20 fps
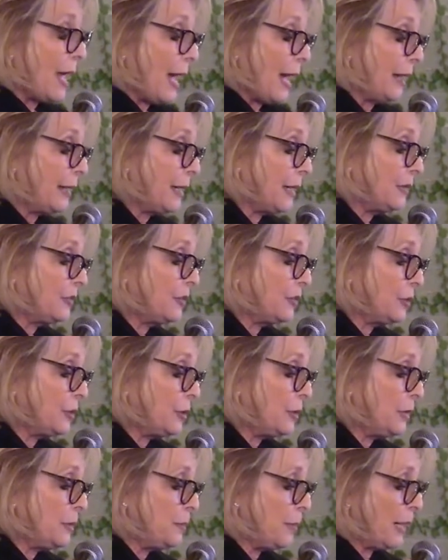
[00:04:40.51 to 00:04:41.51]
And I
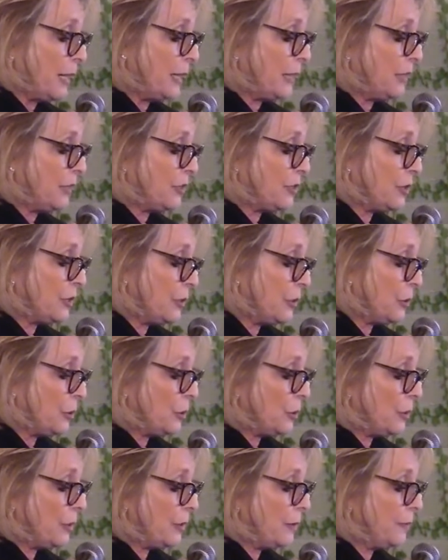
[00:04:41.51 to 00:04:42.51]
stood in my kitchen
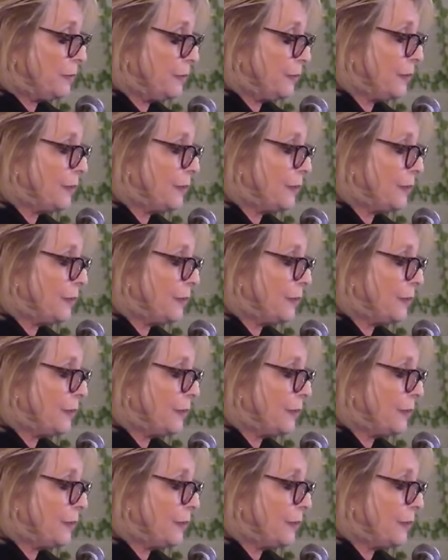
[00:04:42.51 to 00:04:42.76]
door